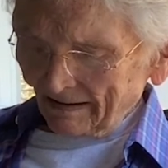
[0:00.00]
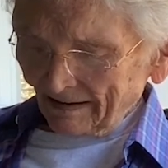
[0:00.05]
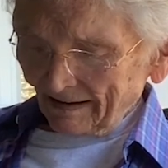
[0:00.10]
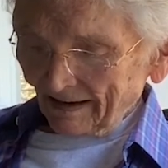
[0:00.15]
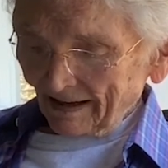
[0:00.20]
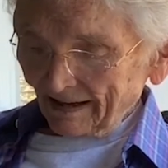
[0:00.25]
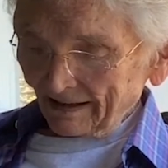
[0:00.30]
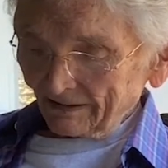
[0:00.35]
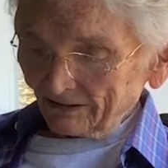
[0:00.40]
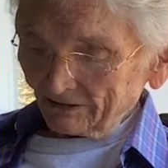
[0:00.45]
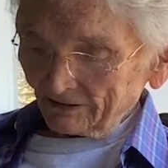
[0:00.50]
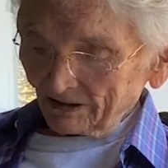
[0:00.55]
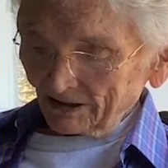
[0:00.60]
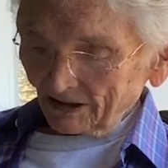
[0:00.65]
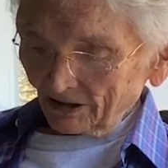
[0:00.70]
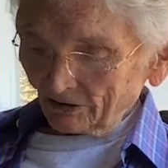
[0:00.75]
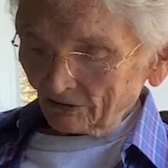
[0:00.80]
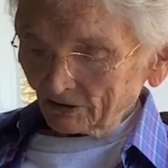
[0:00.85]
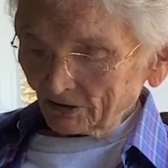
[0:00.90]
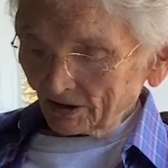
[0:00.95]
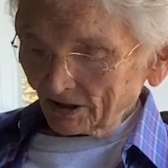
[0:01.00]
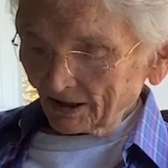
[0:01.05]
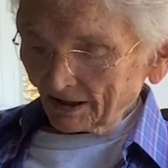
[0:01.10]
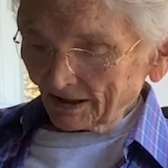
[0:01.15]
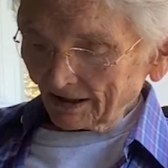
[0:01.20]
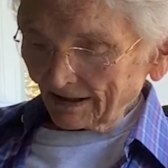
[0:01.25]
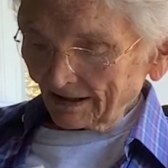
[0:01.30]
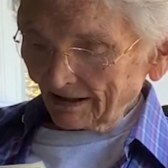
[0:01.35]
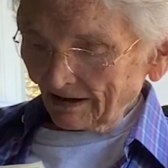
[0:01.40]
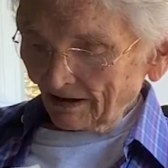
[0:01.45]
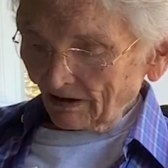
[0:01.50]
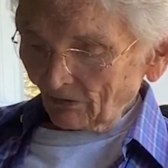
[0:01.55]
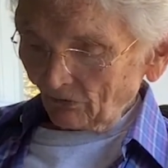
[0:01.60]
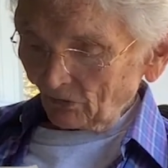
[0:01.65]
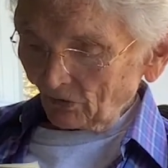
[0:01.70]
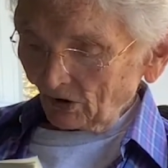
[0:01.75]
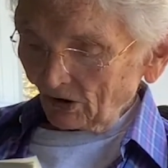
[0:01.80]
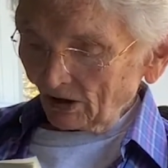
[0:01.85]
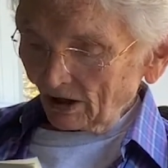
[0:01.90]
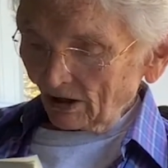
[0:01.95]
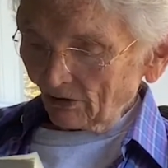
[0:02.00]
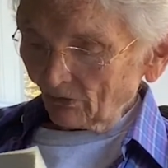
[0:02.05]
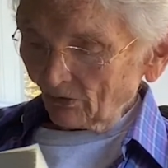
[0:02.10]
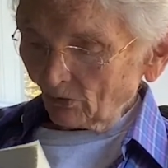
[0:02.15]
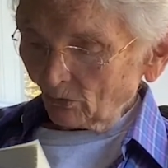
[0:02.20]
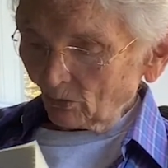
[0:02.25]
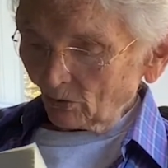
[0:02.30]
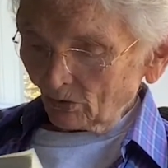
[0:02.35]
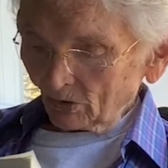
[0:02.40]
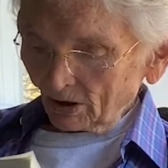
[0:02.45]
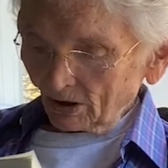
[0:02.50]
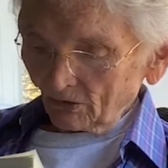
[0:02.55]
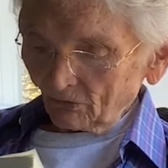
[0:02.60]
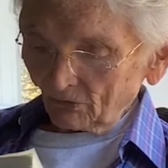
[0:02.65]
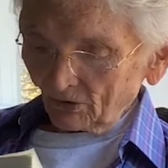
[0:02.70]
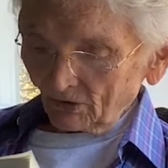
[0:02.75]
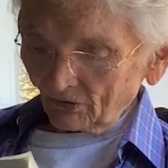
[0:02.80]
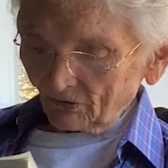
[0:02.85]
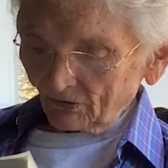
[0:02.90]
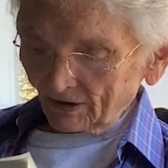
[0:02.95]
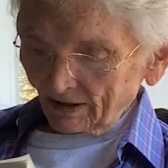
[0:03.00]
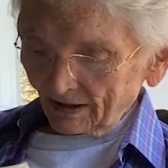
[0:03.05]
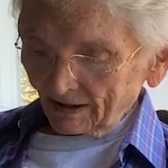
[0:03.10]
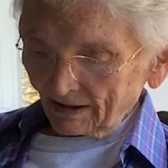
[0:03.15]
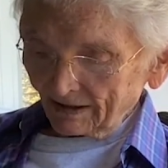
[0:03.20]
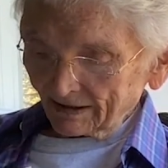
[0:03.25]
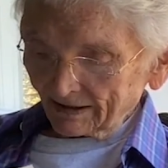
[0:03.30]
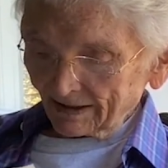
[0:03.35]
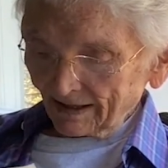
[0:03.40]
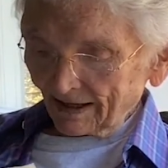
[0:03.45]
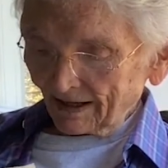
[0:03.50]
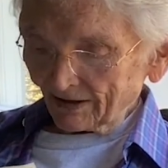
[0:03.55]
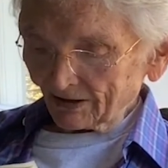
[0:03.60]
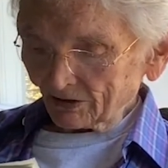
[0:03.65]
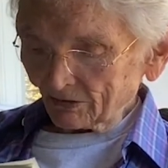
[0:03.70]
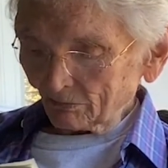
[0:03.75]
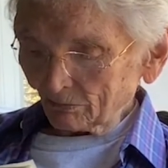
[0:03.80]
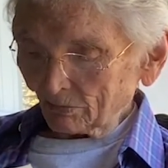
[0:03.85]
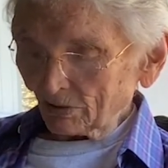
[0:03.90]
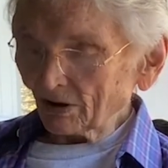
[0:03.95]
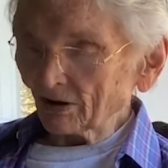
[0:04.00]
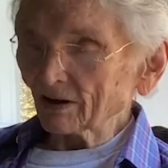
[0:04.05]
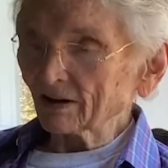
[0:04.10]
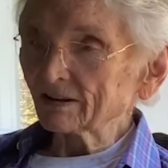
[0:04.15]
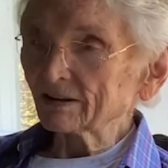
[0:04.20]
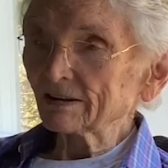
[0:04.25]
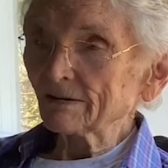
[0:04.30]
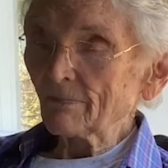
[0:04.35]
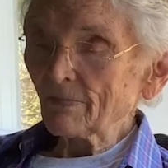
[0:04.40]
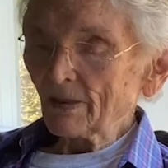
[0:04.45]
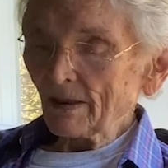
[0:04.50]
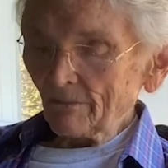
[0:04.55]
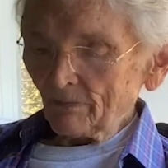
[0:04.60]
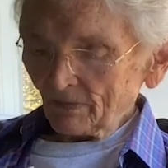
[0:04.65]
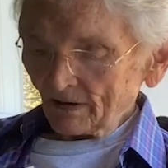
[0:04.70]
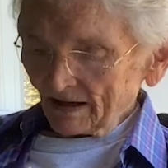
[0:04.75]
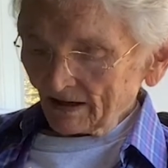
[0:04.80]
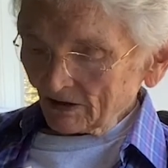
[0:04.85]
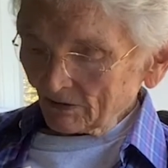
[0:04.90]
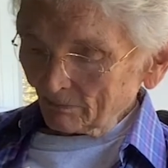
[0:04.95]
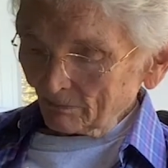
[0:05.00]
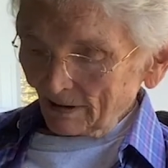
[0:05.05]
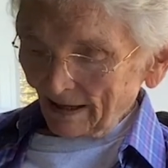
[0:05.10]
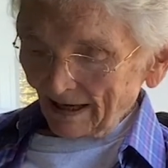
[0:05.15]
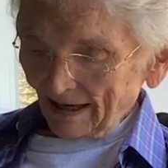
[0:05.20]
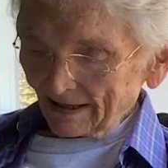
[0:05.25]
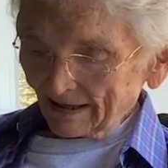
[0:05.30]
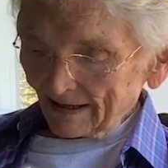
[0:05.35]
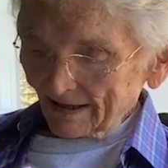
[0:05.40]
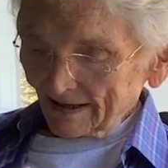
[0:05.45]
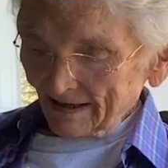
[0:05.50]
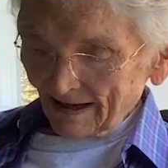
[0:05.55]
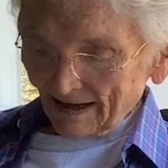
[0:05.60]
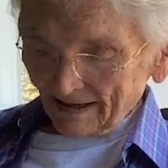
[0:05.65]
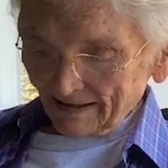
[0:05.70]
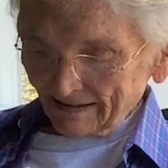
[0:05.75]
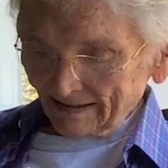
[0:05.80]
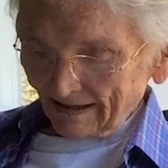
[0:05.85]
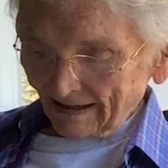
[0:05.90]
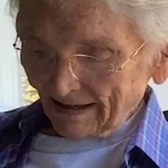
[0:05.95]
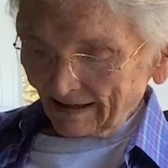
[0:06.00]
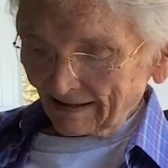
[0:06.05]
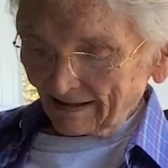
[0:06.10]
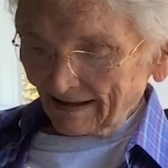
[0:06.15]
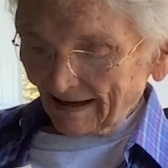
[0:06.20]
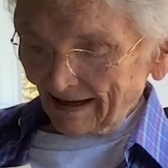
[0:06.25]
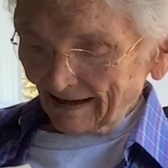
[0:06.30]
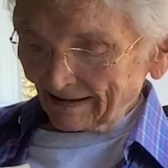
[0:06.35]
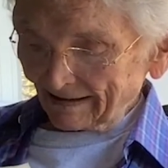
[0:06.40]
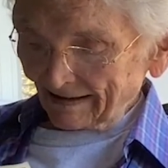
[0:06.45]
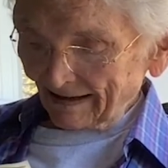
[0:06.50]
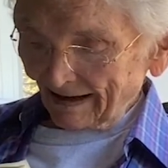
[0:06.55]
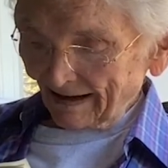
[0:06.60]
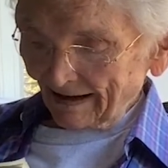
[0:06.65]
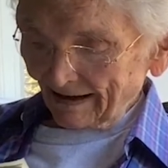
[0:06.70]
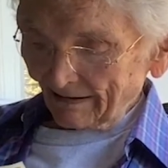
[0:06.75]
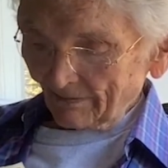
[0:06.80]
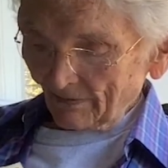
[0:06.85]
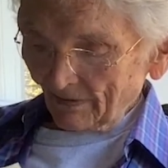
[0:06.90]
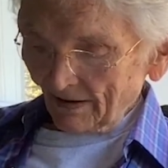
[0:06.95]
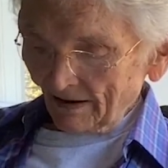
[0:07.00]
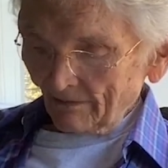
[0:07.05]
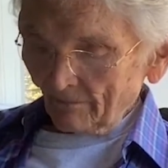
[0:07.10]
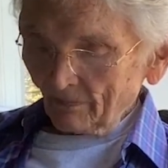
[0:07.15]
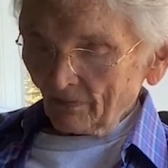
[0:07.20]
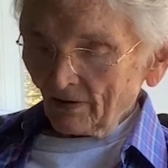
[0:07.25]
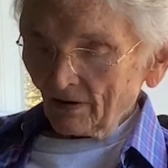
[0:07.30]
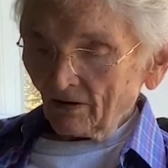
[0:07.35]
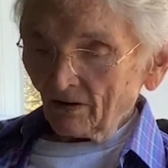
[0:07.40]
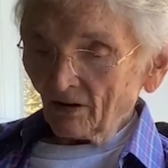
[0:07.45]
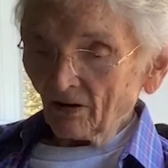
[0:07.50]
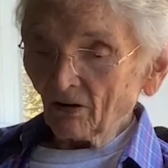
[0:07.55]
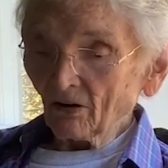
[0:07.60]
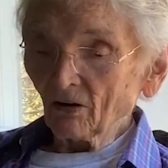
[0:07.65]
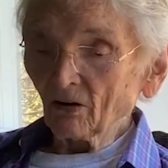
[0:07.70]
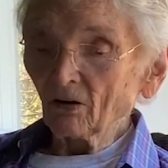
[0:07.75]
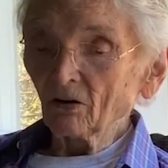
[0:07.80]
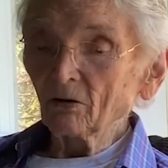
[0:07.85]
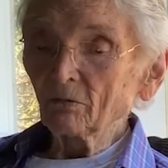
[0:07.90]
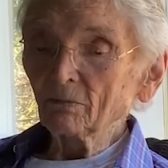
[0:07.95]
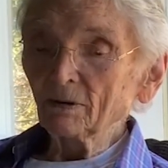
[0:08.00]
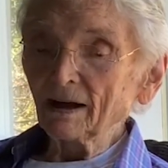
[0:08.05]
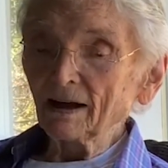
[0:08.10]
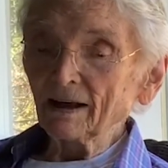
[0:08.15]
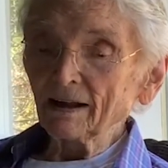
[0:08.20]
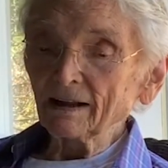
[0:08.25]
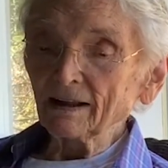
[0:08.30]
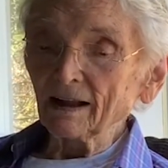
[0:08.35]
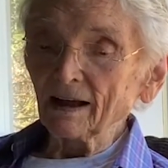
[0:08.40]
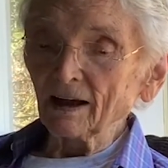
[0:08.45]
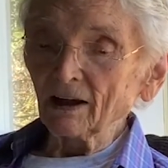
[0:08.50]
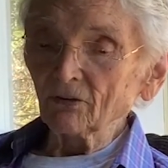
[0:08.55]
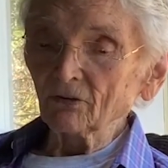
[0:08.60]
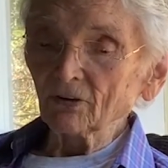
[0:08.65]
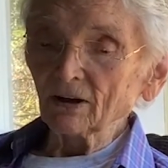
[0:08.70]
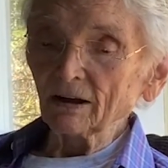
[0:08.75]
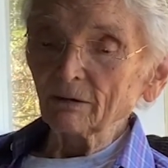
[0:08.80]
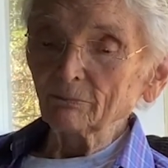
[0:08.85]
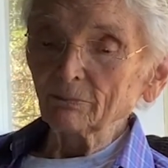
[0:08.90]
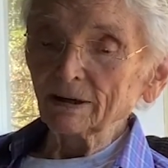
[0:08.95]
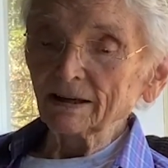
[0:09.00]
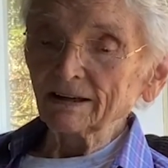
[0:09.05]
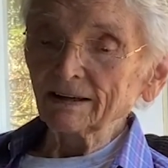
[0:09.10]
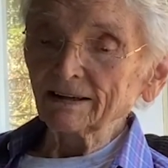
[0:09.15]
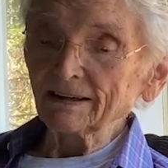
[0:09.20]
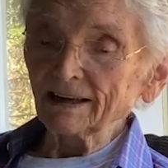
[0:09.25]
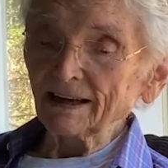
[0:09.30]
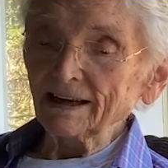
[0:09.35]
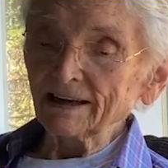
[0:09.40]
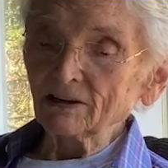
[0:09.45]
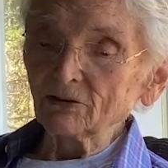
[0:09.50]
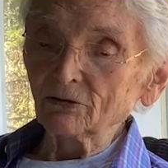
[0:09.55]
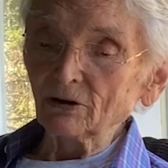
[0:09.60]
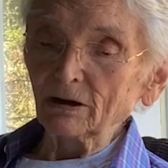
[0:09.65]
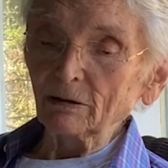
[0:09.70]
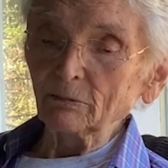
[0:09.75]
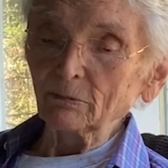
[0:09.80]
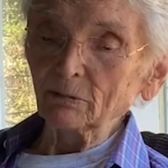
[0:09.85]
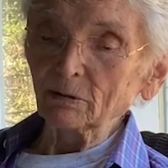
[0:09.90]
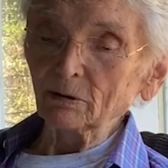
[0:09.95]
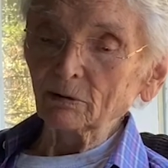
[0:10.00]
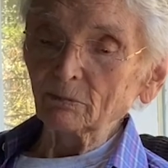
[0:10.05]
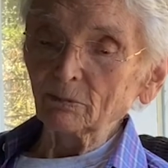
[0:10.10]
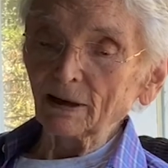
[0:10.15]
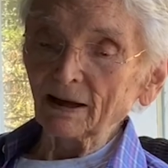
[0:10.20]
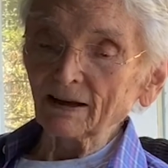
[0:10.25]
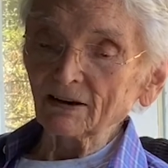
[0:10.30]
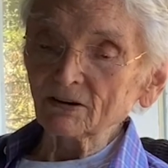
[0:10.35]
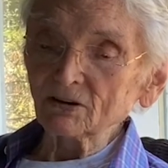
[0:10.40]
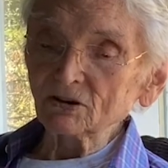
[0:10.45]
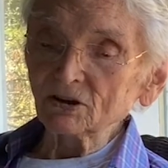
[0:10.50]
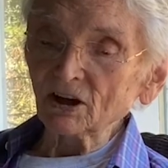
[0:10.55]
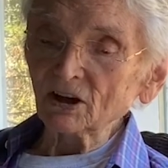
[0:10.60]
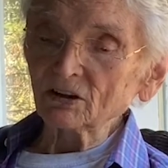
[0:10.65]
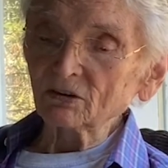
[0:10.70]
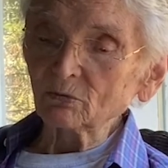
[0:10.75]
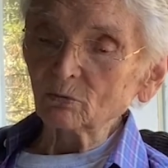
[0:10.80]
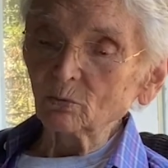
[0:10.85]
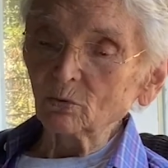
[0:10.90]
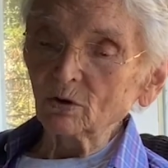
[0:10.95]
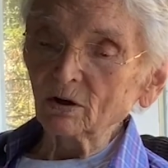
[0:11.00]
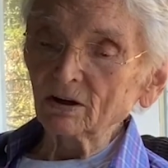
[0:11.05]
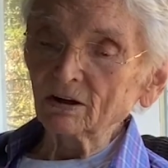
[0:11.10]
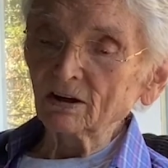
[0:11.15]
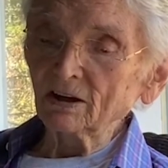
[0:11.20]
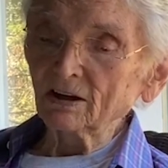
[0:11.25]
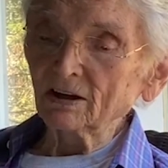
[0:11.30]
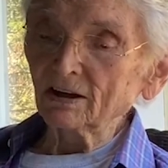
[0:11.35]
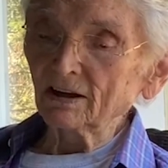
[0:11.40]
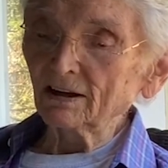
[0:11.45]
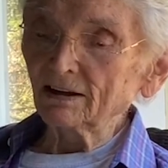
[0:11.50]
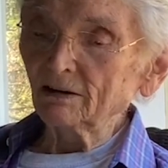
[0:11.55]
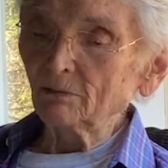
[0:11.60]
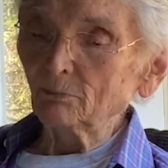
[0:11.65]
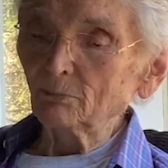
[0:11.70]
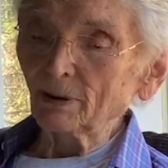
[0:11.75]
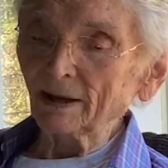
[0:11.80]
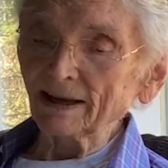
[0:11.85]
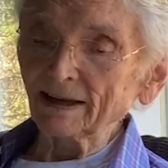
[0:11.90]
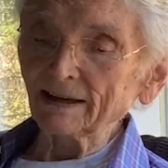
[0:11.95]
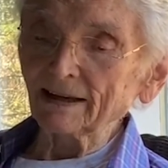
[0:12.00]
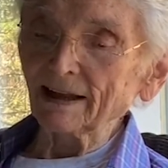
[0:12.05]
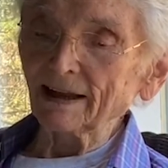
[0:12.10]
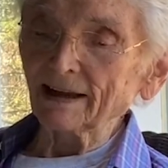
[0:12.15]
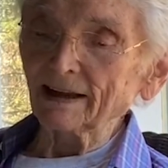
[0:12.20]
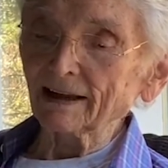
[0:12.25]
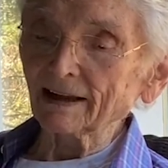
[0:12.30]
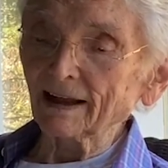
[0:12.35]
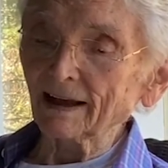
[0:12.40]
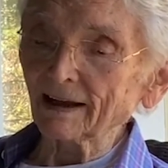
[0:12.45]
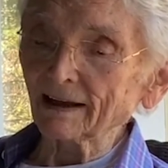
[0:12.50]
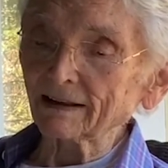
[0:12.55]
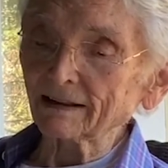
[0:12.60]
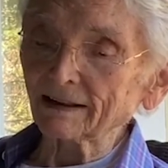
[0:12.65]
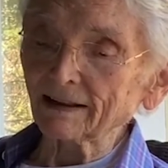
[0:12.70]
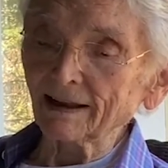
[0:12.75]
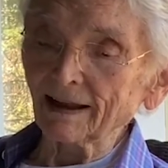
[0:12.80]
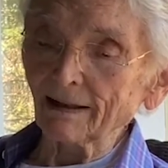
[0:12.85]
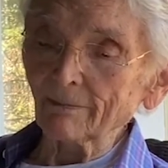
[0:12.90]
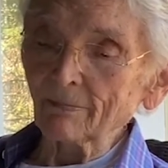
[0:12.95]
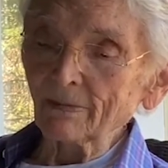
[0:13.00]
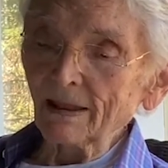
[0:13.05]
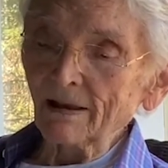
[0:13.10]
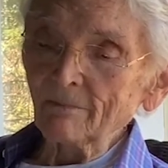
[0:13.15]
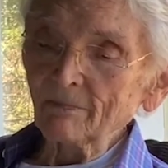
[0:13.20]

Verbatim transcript: I don't know, Johnny, if you ever wanted 15,000 bucks as bad as I did that night. All my life, I've been daydreaming about just one good payday like that